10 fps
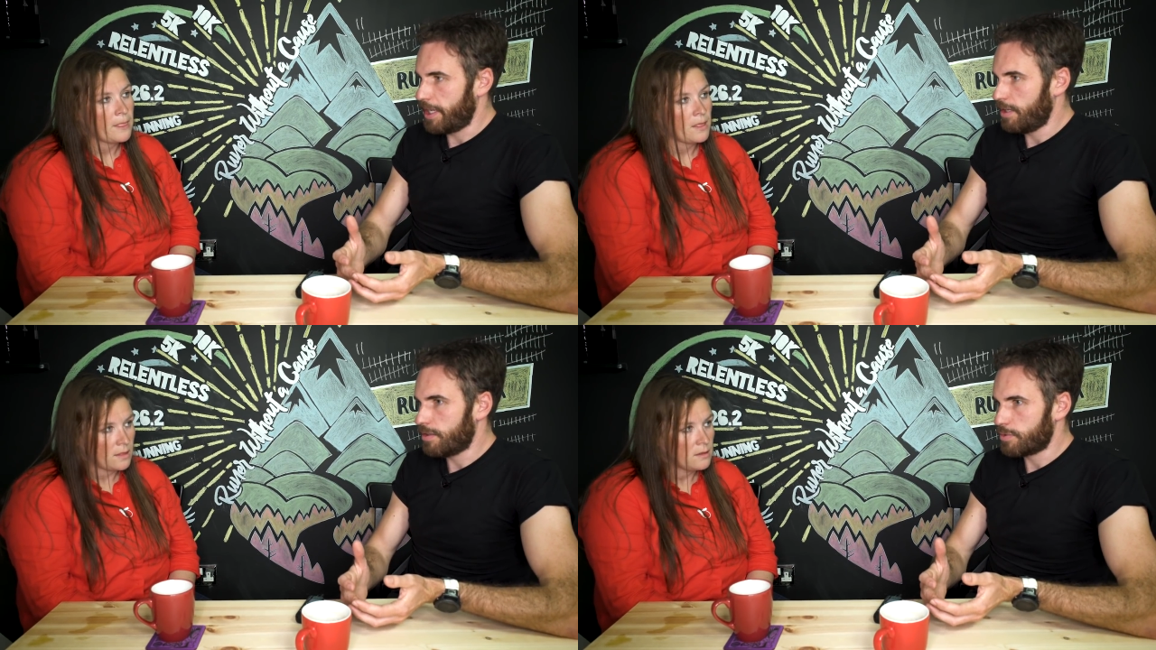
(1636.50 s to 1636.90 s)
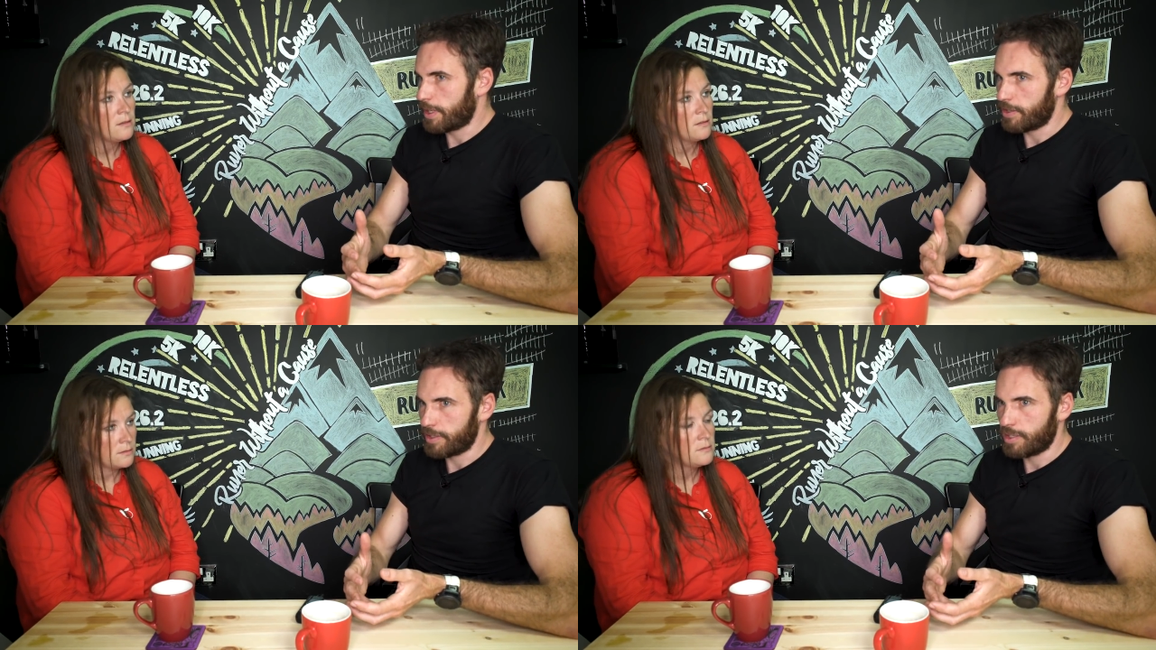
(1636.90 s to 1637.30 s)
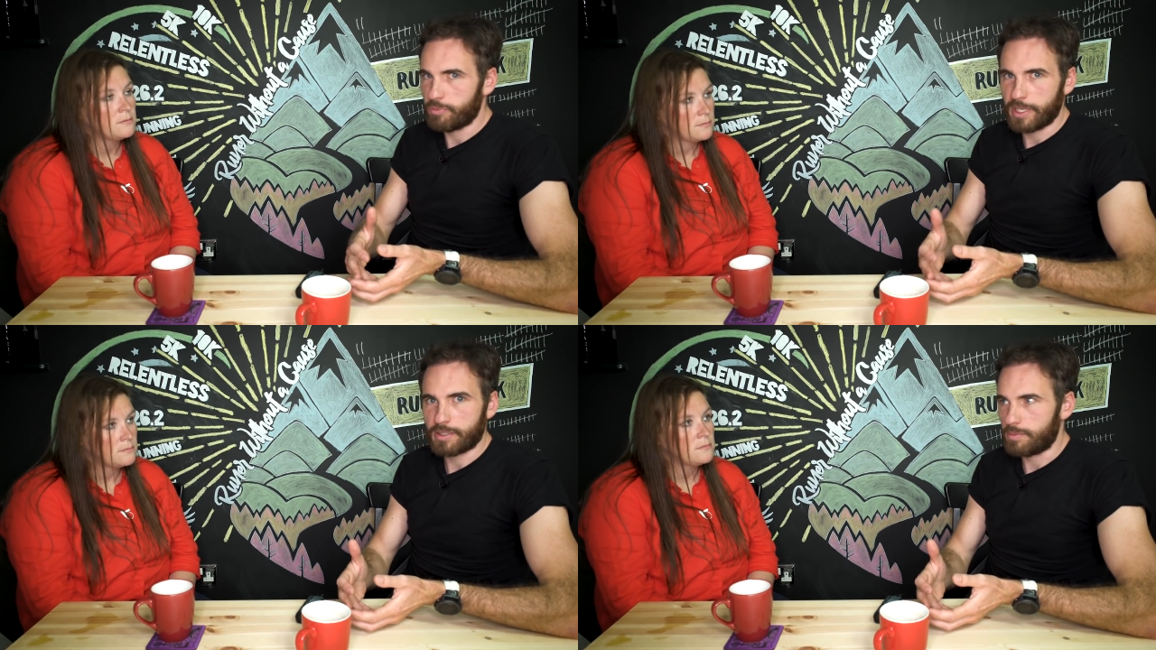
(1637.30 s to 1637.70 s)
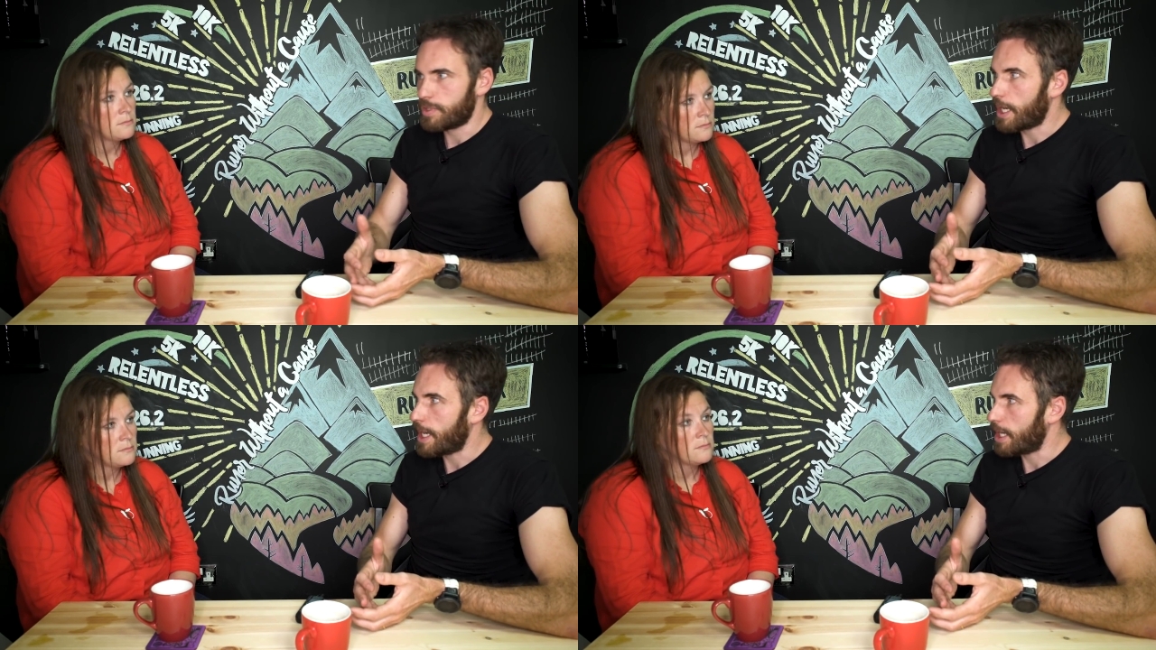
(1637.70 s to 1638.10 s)
Speaker 1: on it, not dwell that you've missed
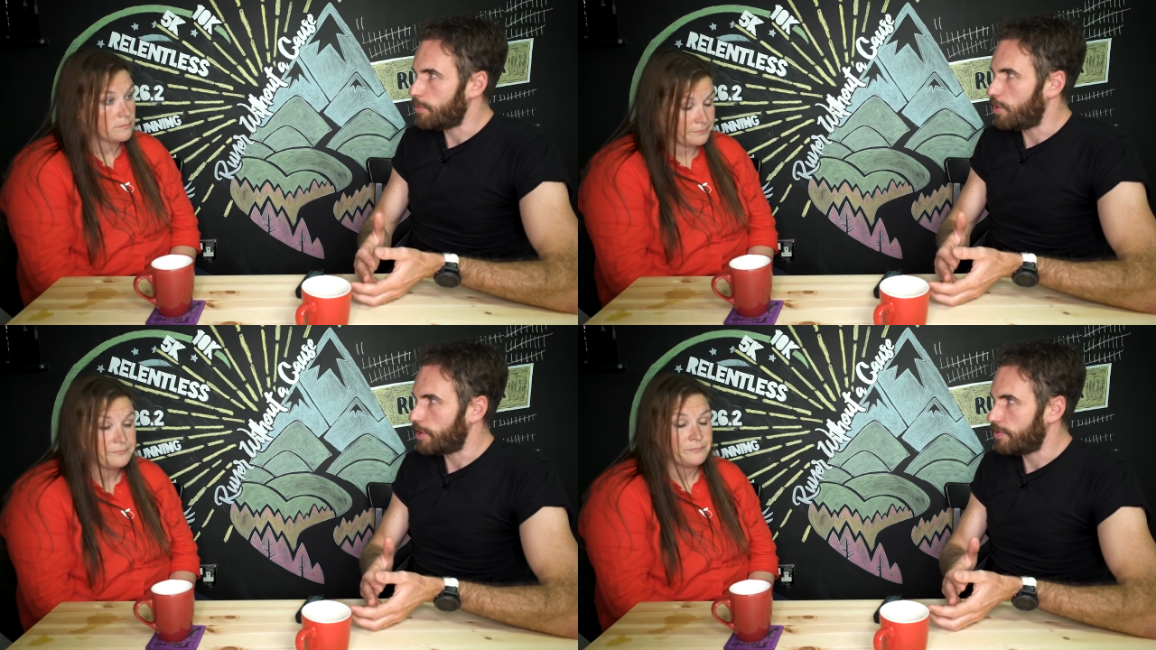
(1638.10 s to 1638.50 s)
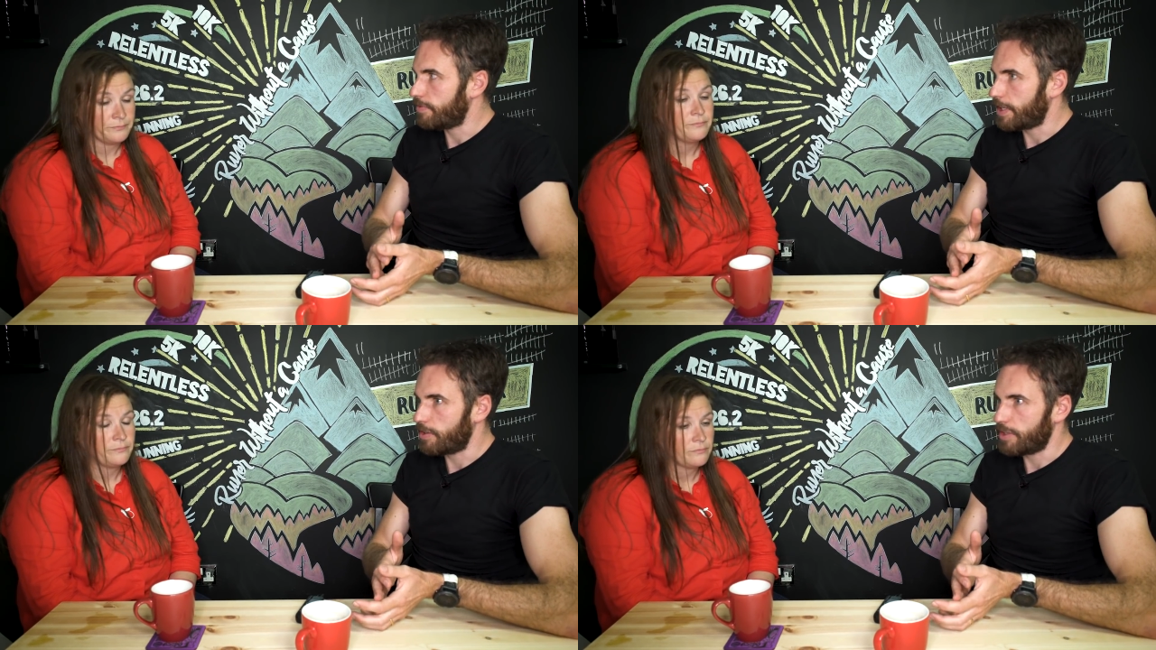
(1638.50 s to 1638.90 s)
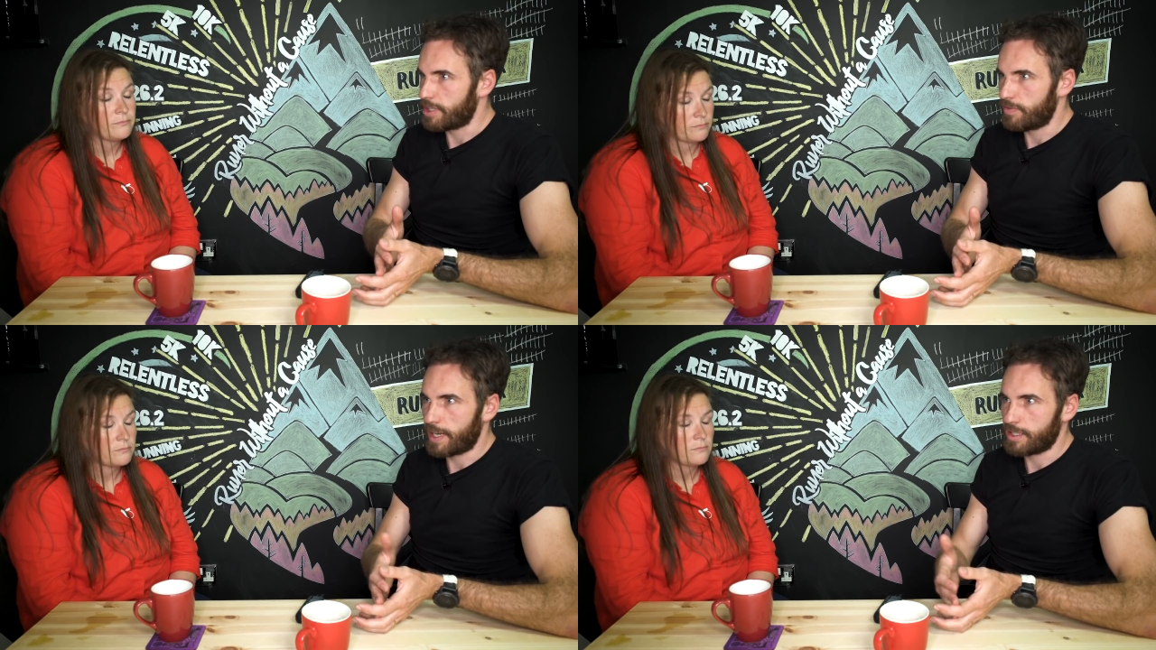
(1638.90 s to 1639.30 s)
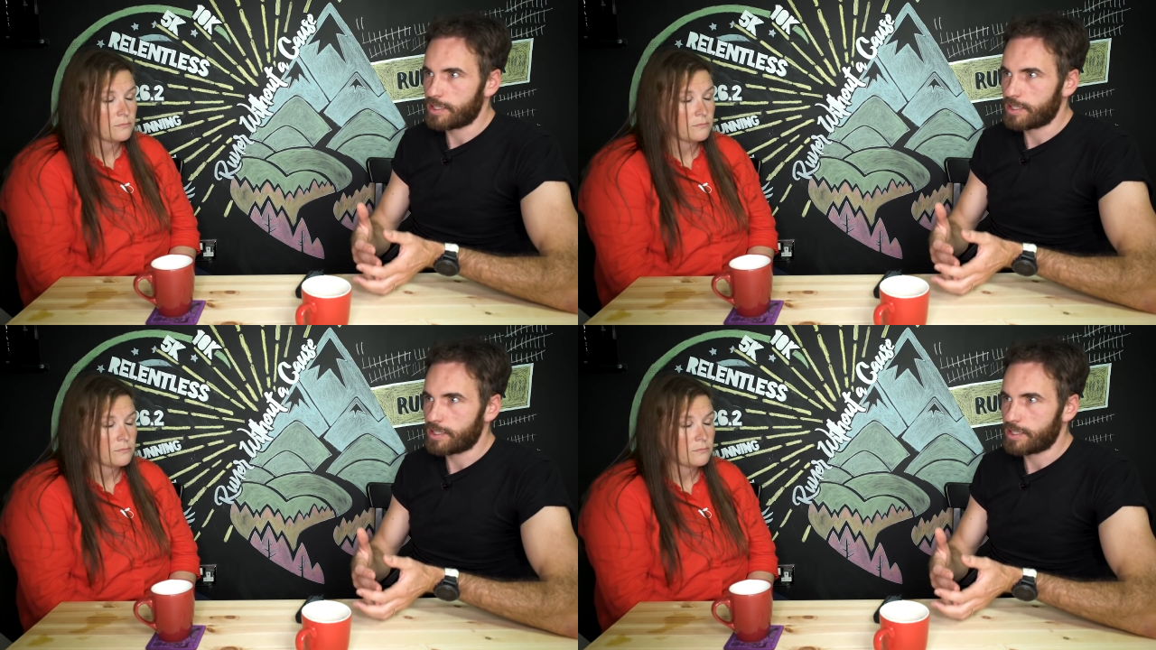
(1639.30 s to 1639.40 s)
some time or you feel that you've had